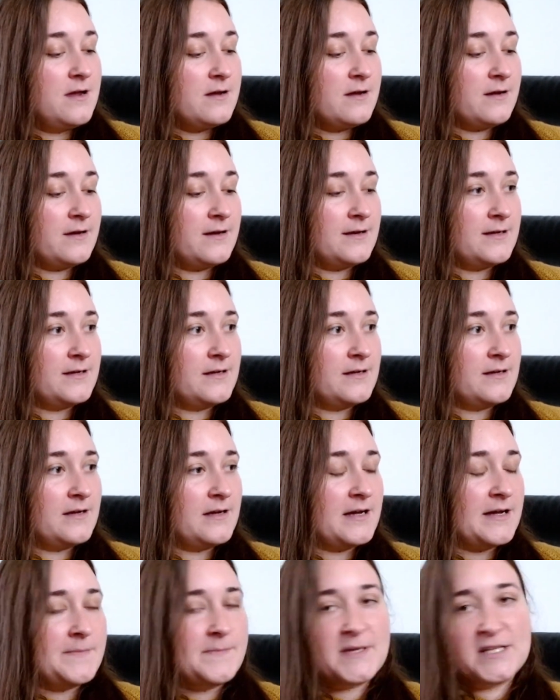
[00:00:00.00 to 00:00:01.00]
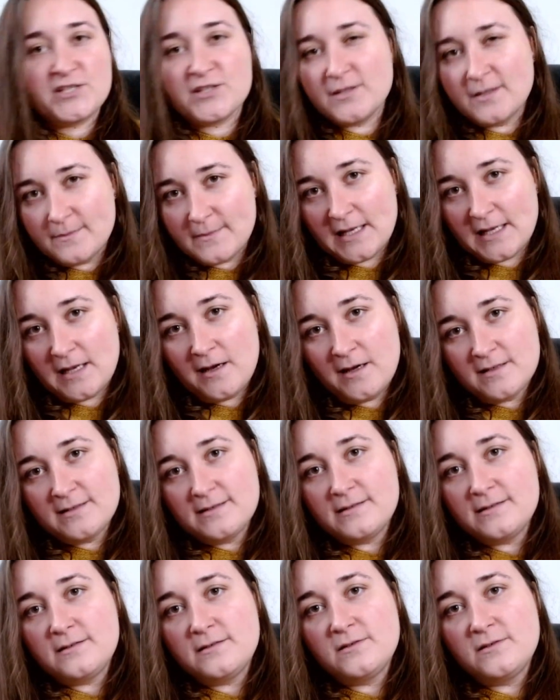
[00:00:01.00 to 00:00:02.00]
I mentioned in my
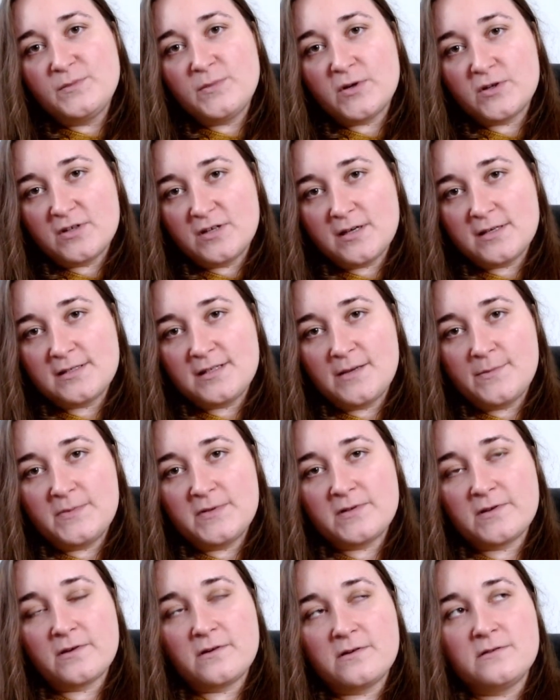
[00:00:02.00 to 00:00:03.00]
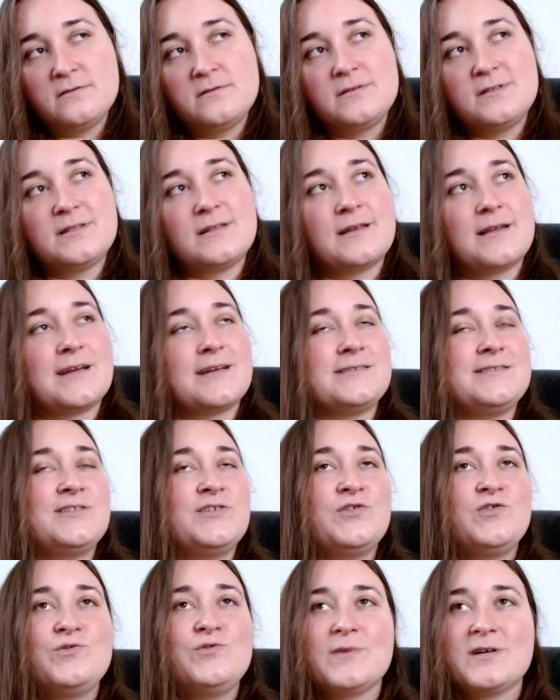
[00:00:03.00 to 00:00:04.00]
last podcast episode that I had
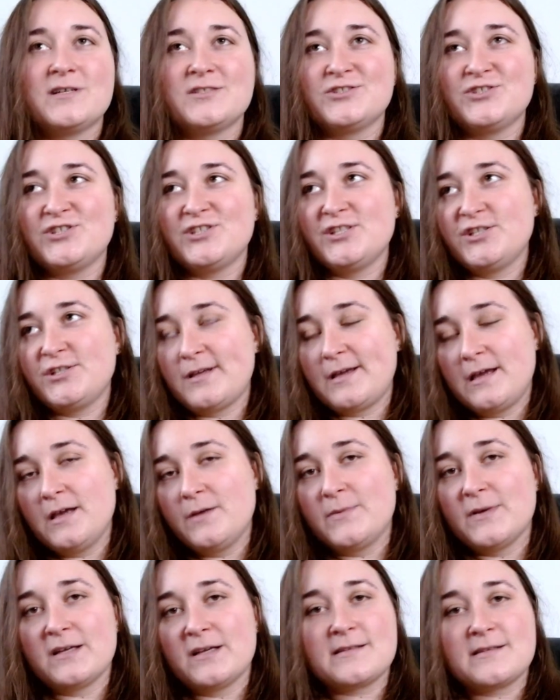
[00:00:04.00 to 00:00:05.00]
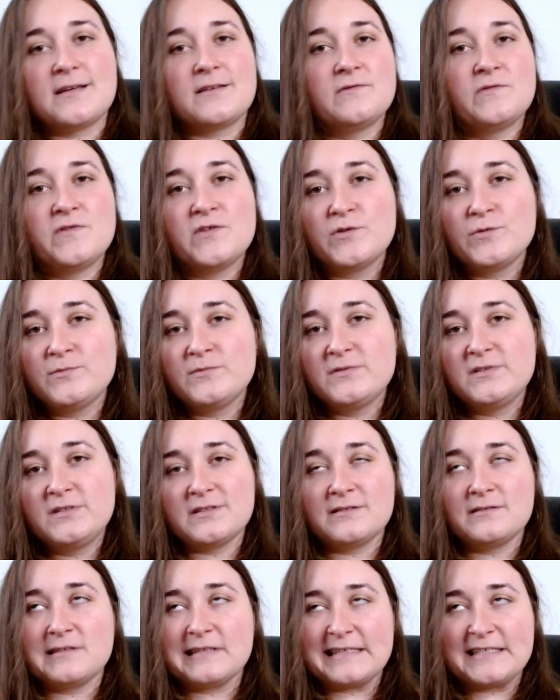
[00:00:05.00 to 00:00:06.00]
too much to share because I hadn't filmed
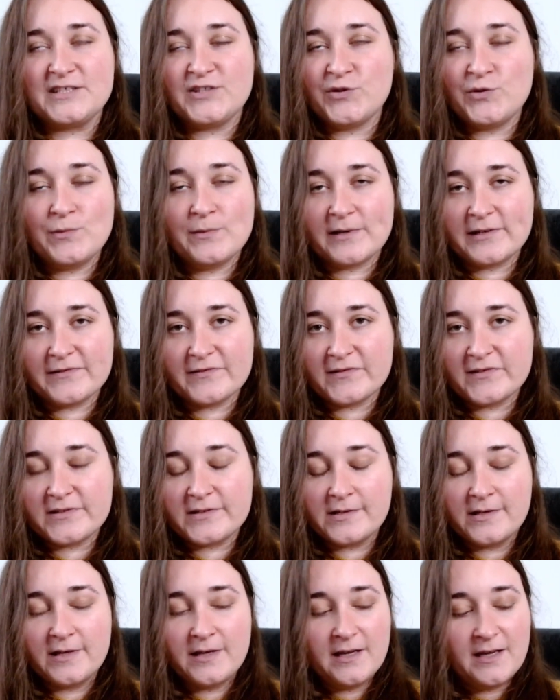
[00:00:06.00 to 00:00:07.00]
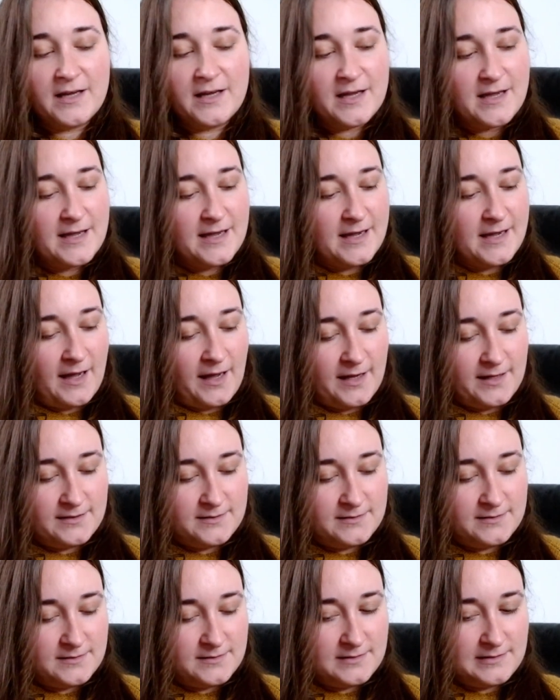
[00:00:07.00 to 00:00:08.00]
in like 2 months,
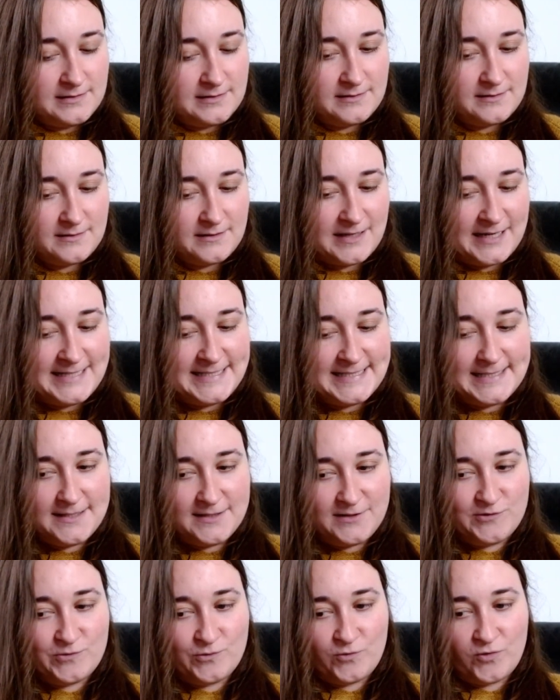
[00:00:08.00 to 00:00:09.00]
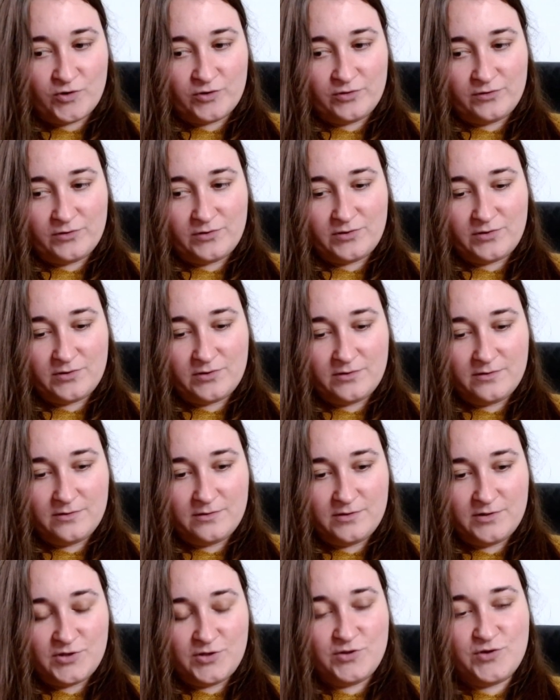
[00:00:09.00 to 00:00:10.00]
and I didn't want
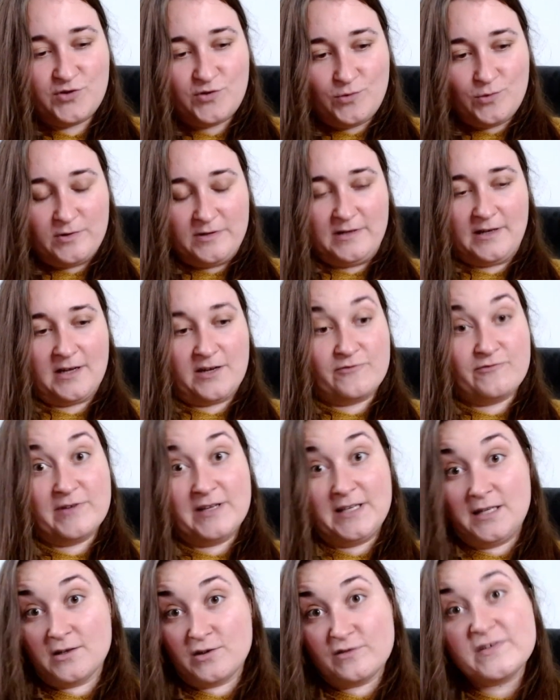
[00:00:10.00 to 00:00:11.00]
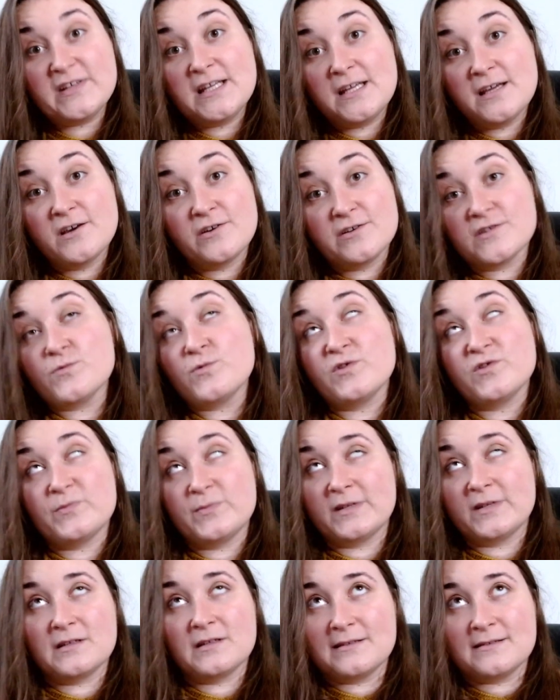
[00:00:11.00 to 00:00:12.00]
to do like a really long video because it would have
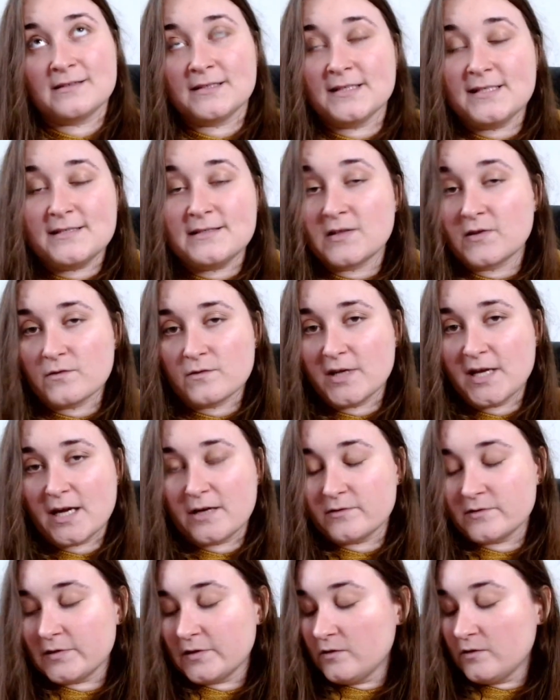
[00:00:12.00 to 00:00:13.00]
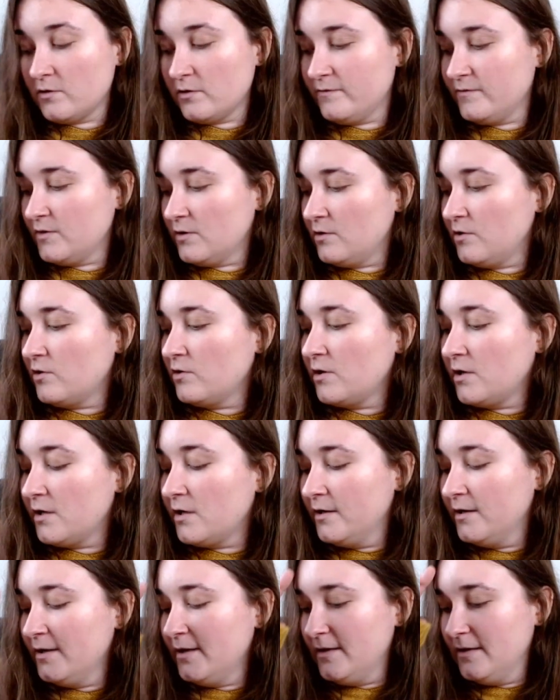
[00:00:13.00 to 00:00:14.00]
been at least 3 hours long, if not
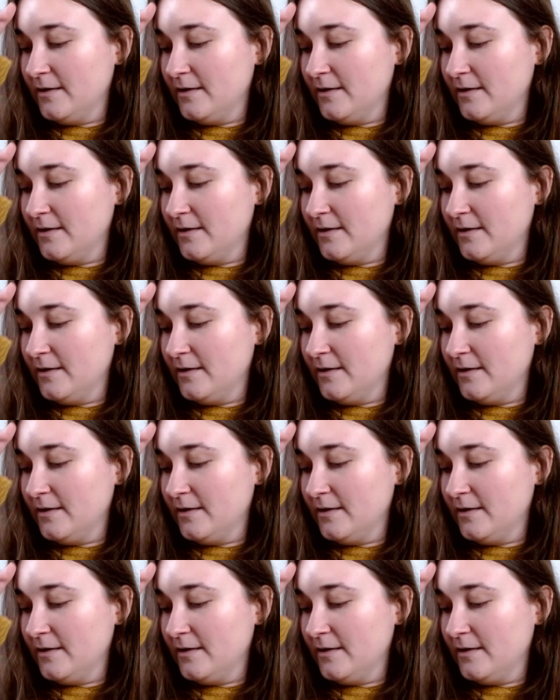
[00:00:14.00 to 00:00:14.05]
longer.